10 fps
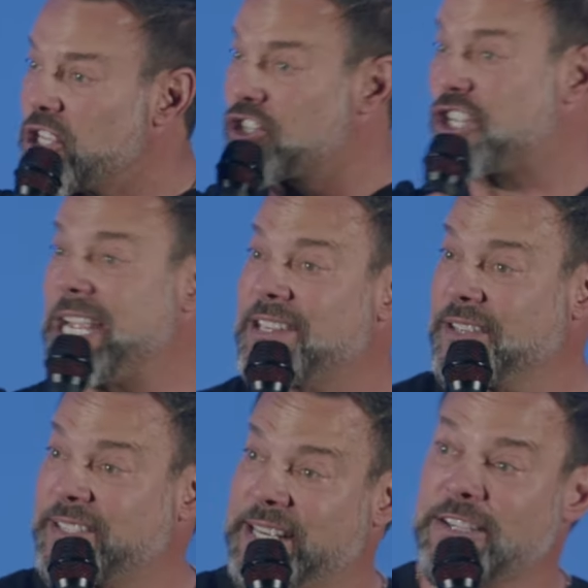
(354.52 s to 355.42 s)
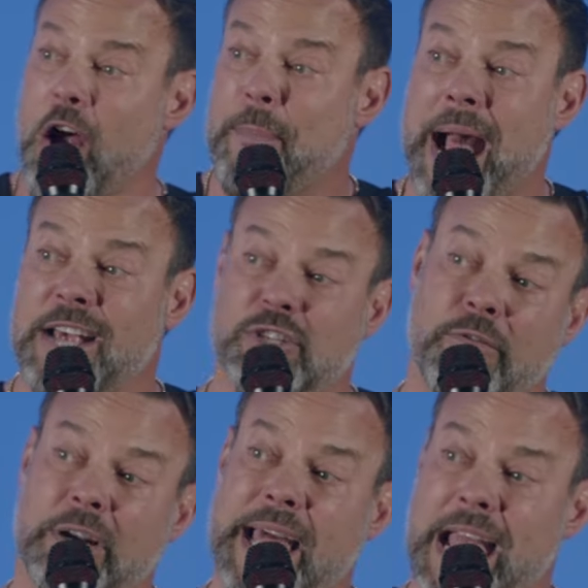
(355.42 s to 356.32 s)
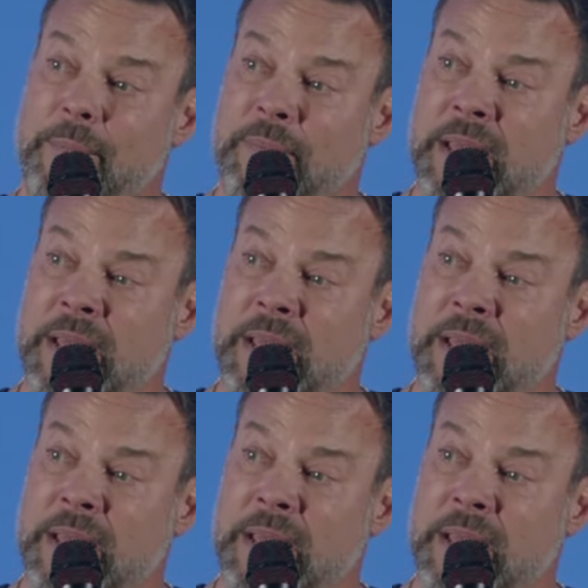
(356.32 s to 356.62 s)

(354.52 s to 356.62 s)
Jesus is our Passover lamb.